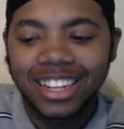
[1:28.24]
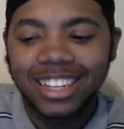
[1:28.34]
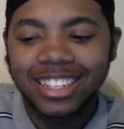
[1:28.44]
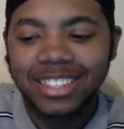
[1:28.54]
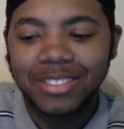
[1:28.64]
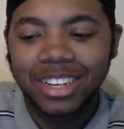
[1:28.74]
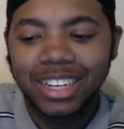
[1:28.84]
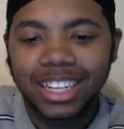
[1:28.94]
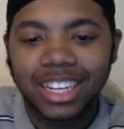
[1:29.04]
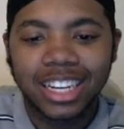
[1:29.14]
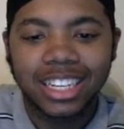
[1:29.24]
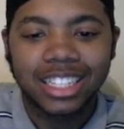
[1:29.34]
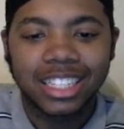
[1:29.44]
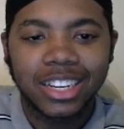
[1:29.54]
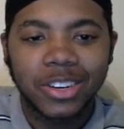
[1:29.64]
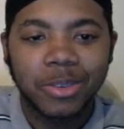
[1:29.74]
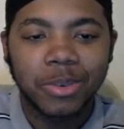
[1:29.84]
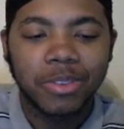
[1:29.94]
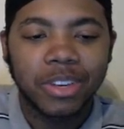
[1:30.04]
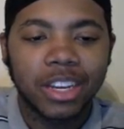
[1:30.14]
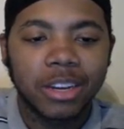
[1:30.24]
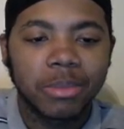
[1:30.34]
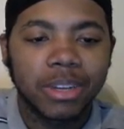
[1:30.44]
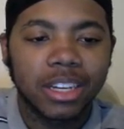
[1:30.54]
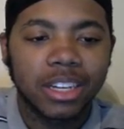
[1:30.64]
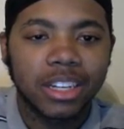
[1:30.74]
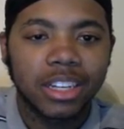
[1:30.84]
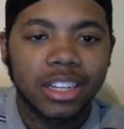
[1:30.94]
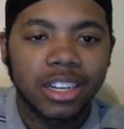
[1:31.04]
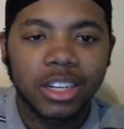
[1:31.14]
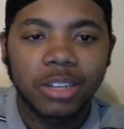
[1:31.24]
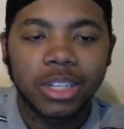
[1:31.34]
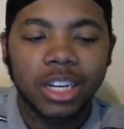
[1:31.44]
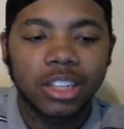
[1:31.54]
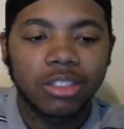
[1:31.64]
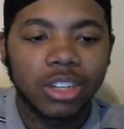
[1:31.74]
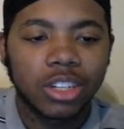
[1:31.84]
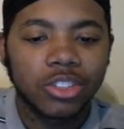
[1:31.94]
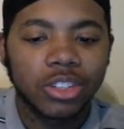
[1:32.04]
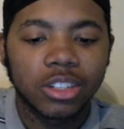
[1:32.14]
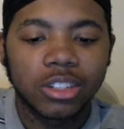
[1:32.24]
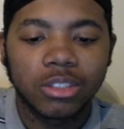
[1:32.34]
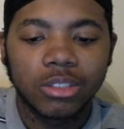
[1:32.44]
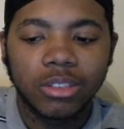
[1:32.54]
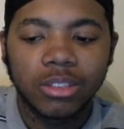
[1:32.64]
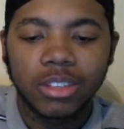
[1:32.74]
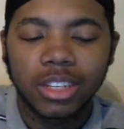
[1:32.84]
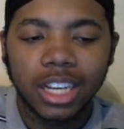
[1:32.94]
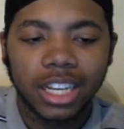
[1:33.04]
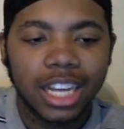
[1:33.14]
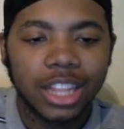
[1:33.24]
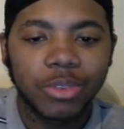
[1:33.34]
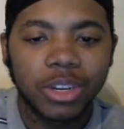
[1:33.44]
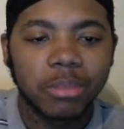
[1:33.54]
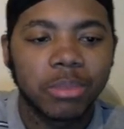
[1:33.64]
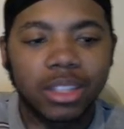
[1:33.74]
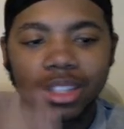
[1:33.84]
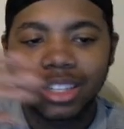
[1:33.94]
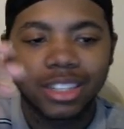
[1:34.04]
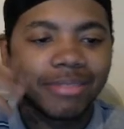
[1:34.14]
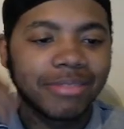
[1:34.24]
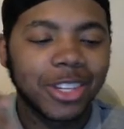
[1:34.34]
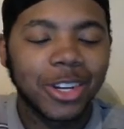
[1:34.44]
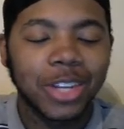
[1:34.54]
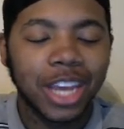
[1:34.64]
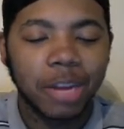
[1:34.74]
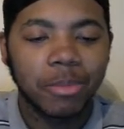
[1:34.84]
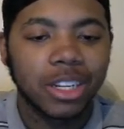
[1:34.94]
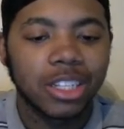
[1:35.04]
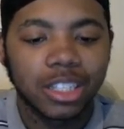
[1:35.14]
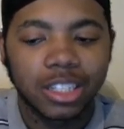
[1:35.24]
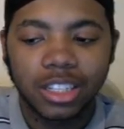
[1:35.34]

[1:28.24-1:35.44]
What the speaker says: Let's see the League of Legends gone up now, man. I heard it was like a 3D trailer, too. Like, not 3D, but the, you know, the animation.